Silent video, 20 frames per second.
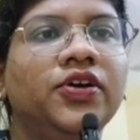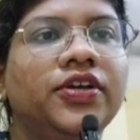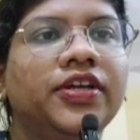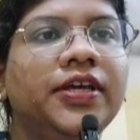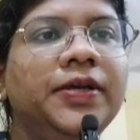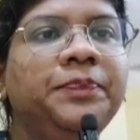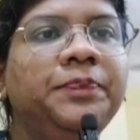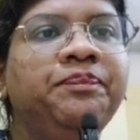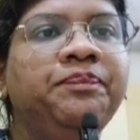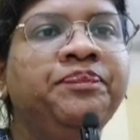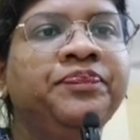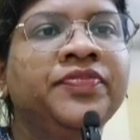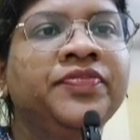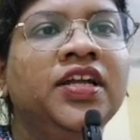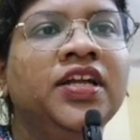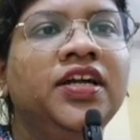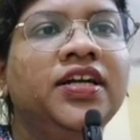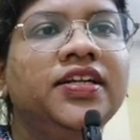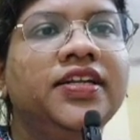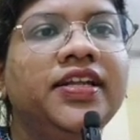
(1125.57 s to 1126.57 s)
Okay,
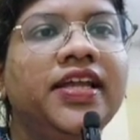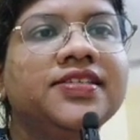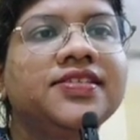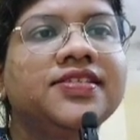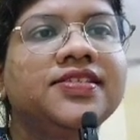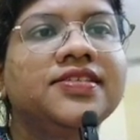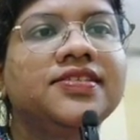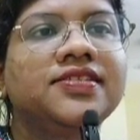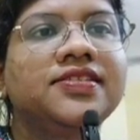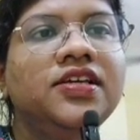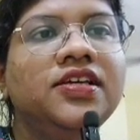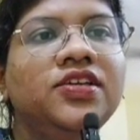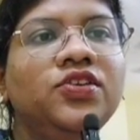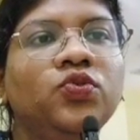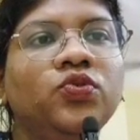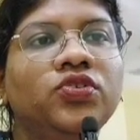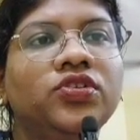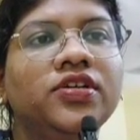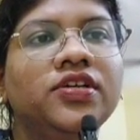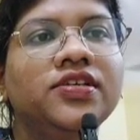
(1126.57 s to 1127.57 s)
next is the
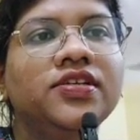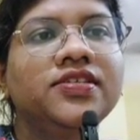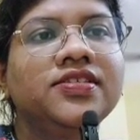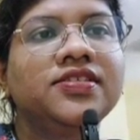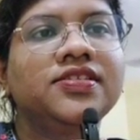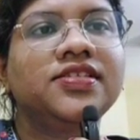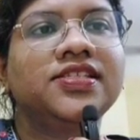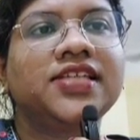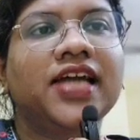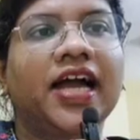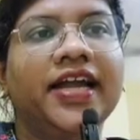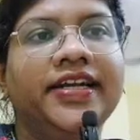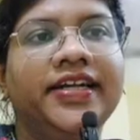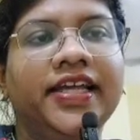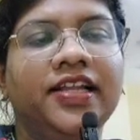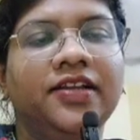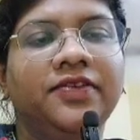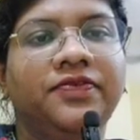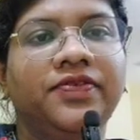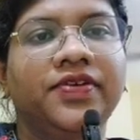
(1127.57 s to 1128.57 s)
uterus
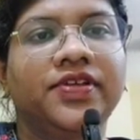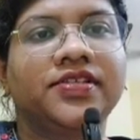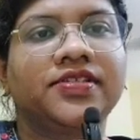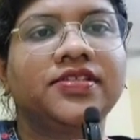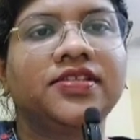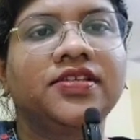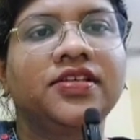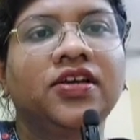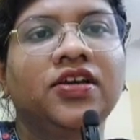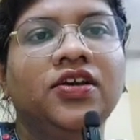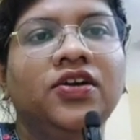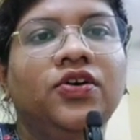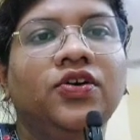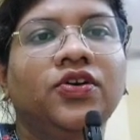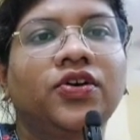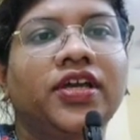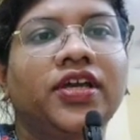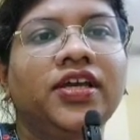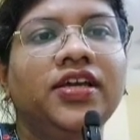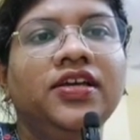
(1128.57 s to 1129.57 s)
didelphys.
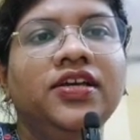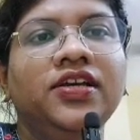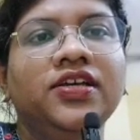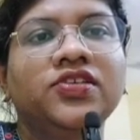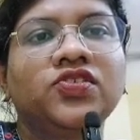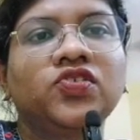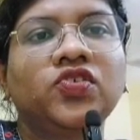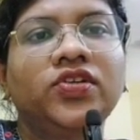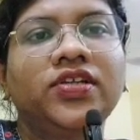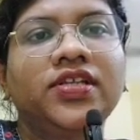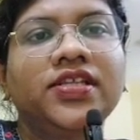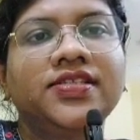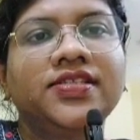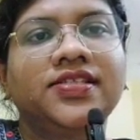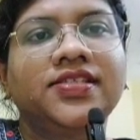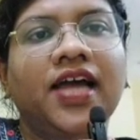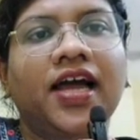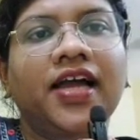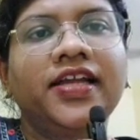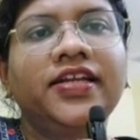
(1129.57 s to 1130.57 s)
Okay, so
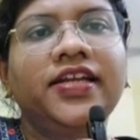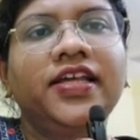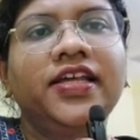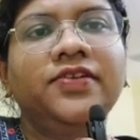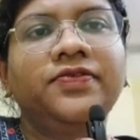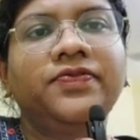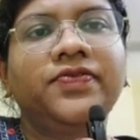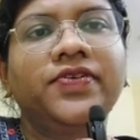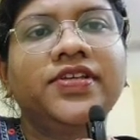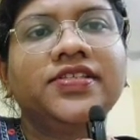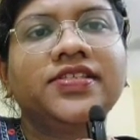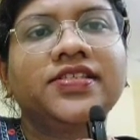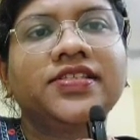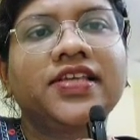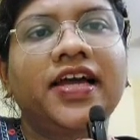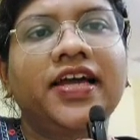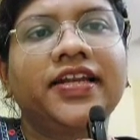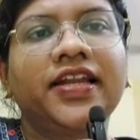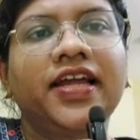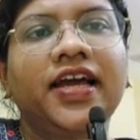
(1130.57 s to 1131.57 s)
this didelphys
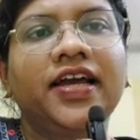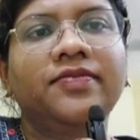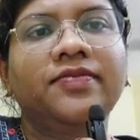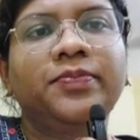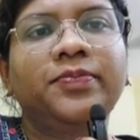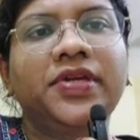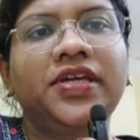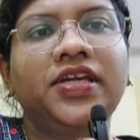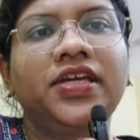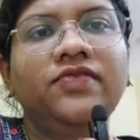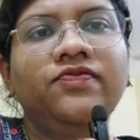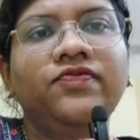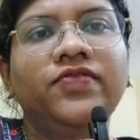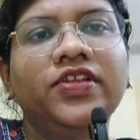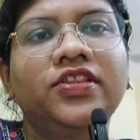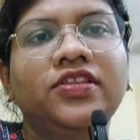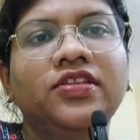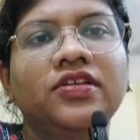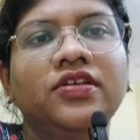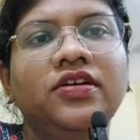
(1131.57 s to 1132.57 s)
can be
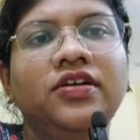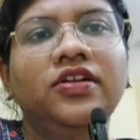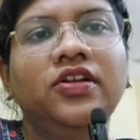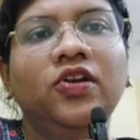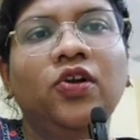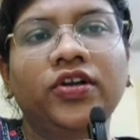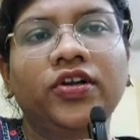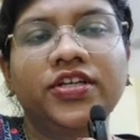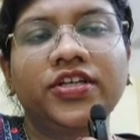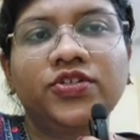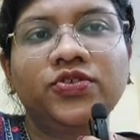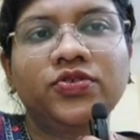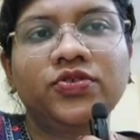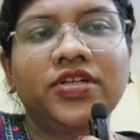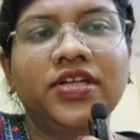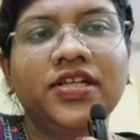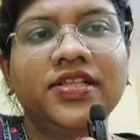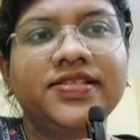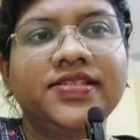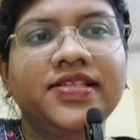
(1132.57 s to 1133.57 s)
with
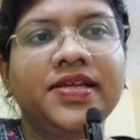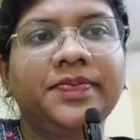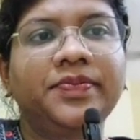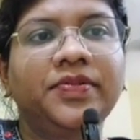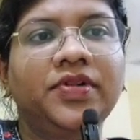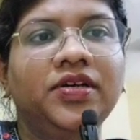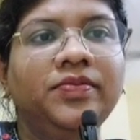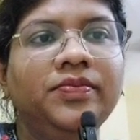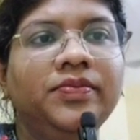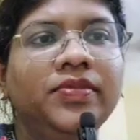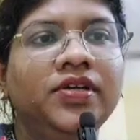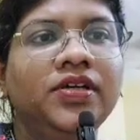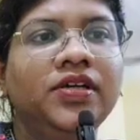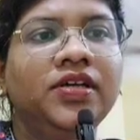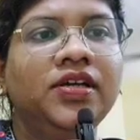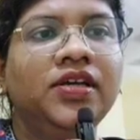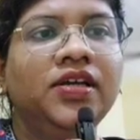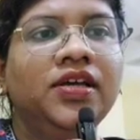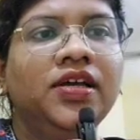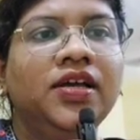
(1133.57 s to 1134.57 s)
longitudinal septum,
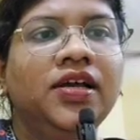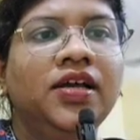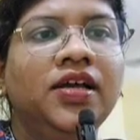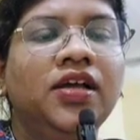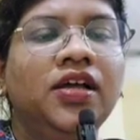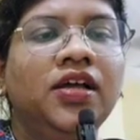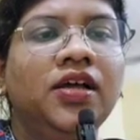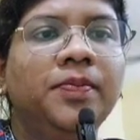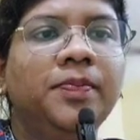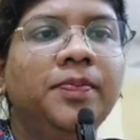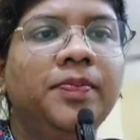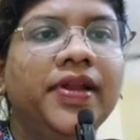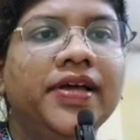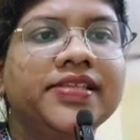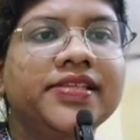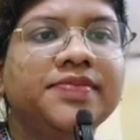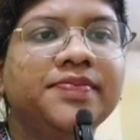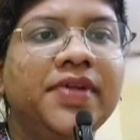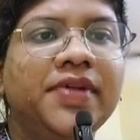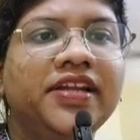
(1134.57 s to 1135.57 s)

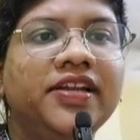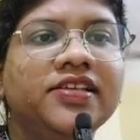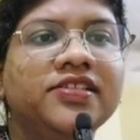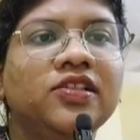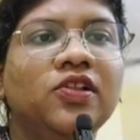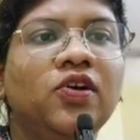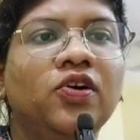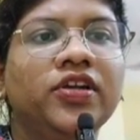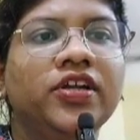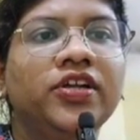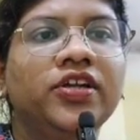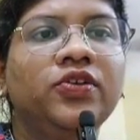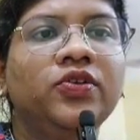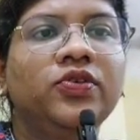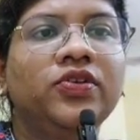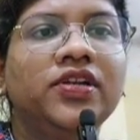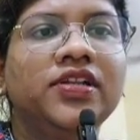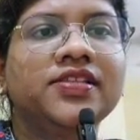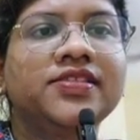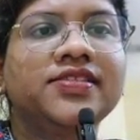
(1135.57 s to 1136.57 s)
plus minus
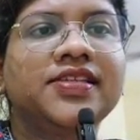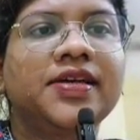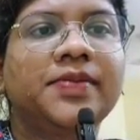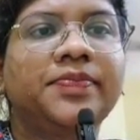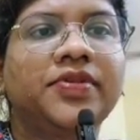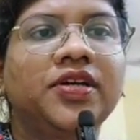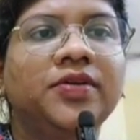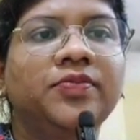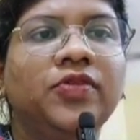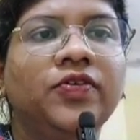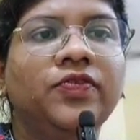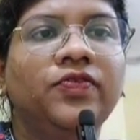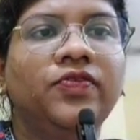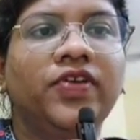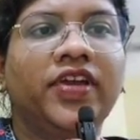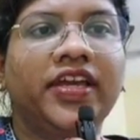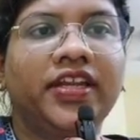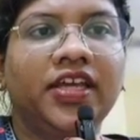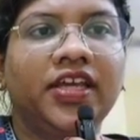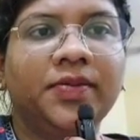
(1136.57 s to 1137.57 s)
longitudinal septum of
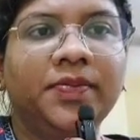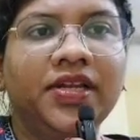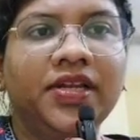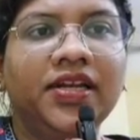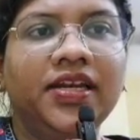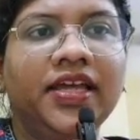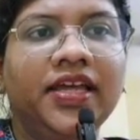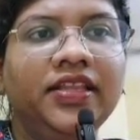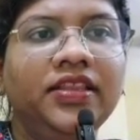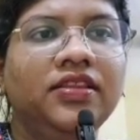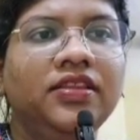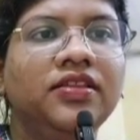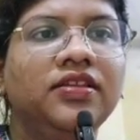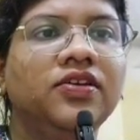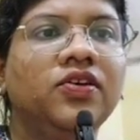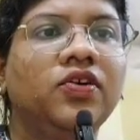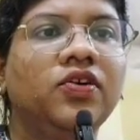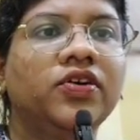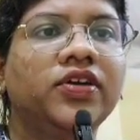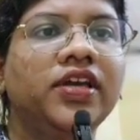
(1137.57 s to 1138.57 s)
variable length.